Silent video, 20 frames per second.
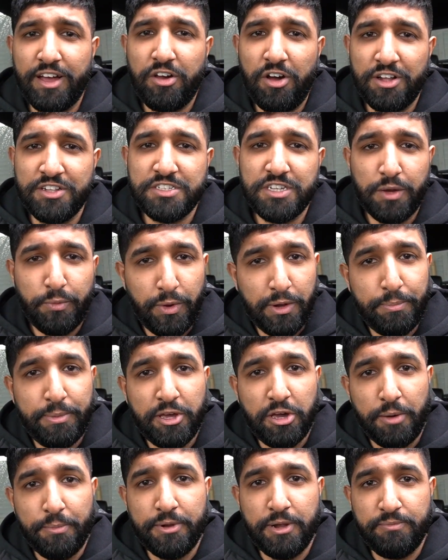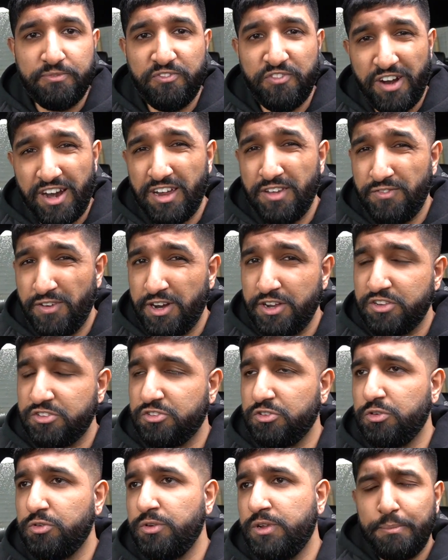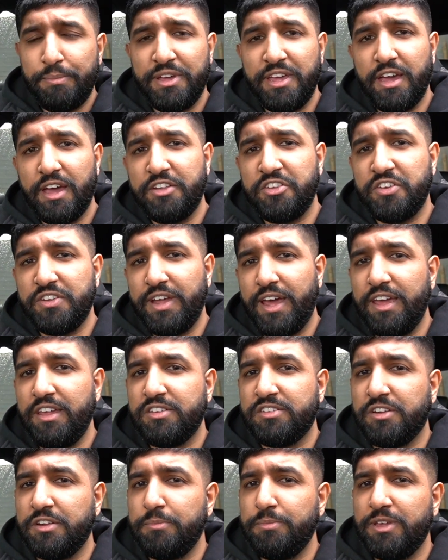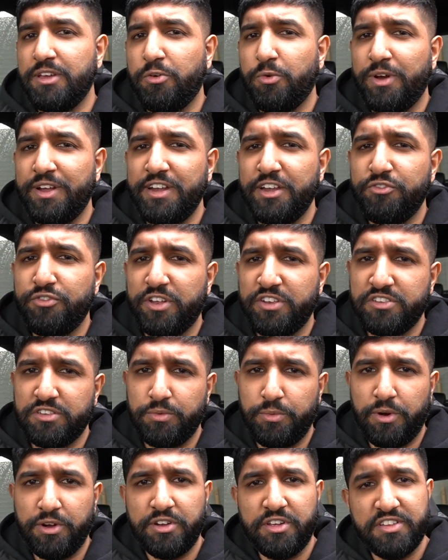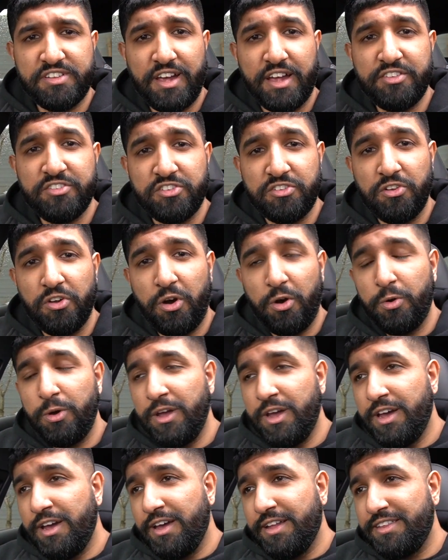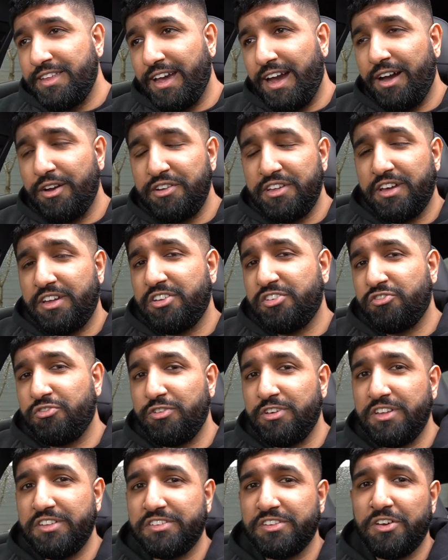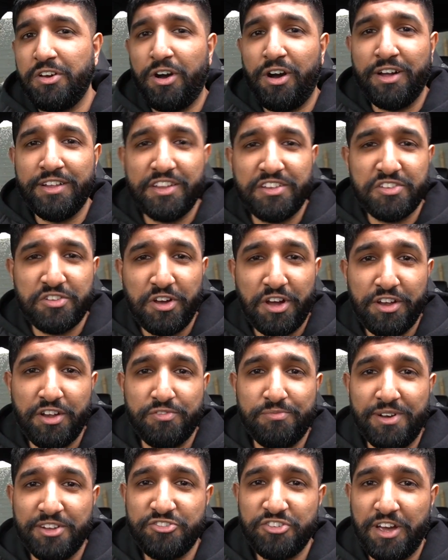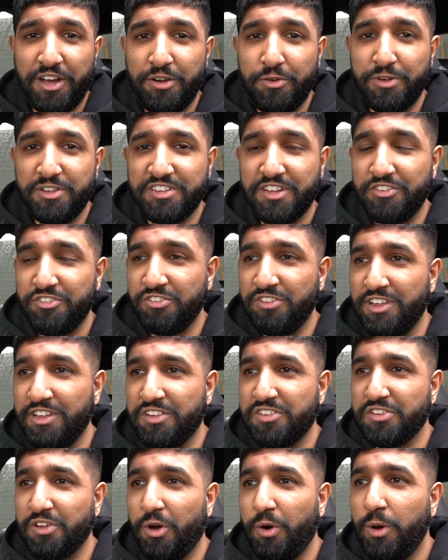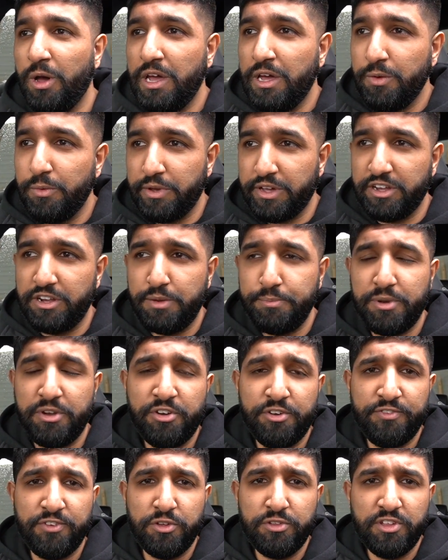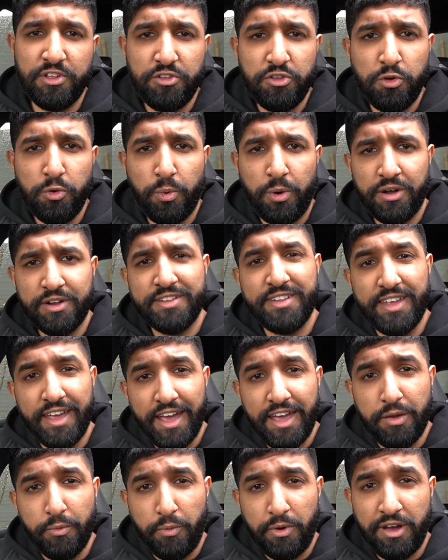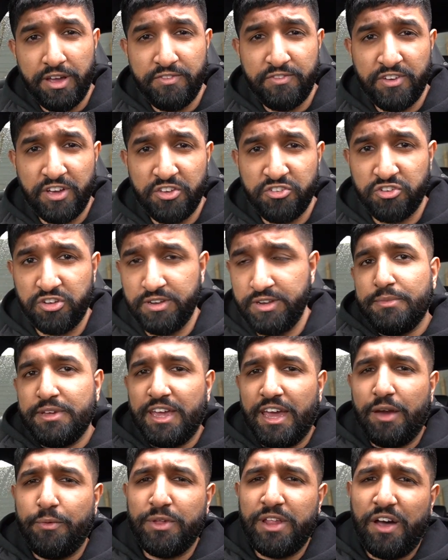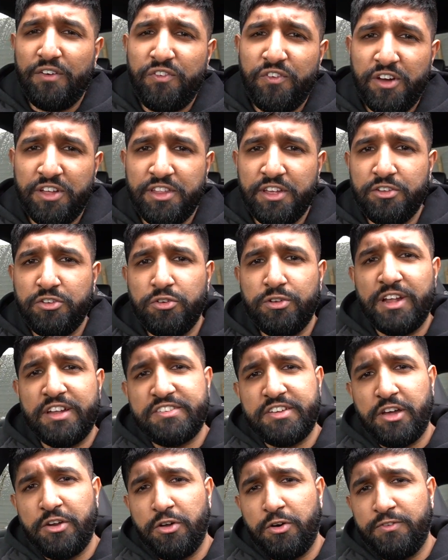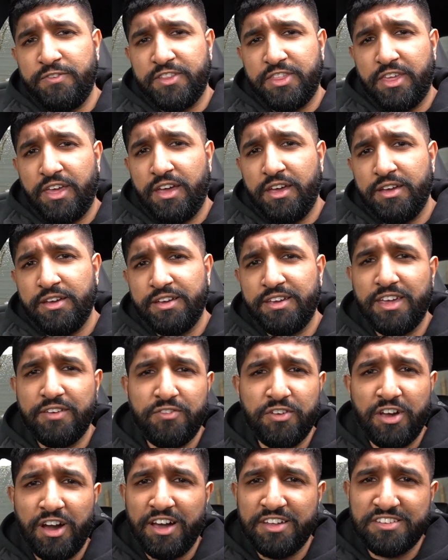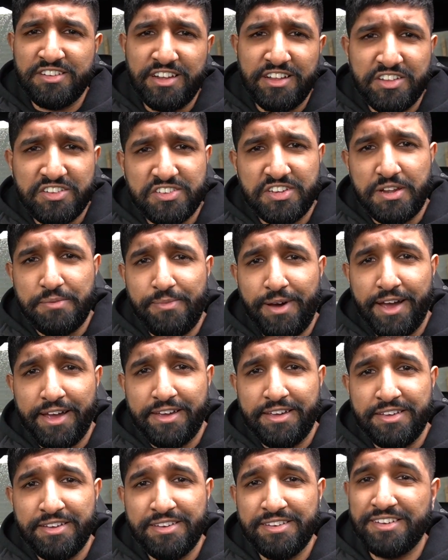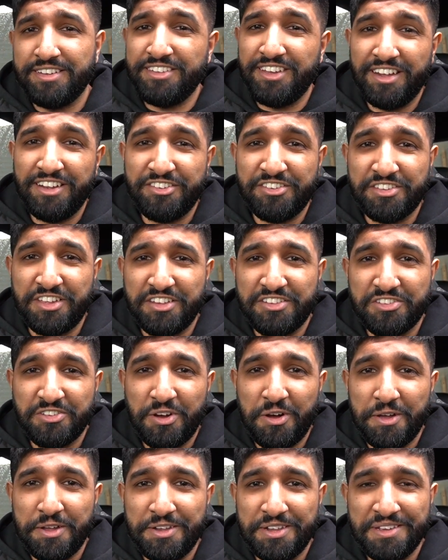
content will be coming up very soon. But yeah, today is going to be quite an interesting one because, as you know, the Audi S3 is a car that started off my channel essentially. So we're going to be reviewing the new one, the 8Y version. But yeah, without further ado, let's head over there, give you guys a little cinematic, and yeah, let's just get started.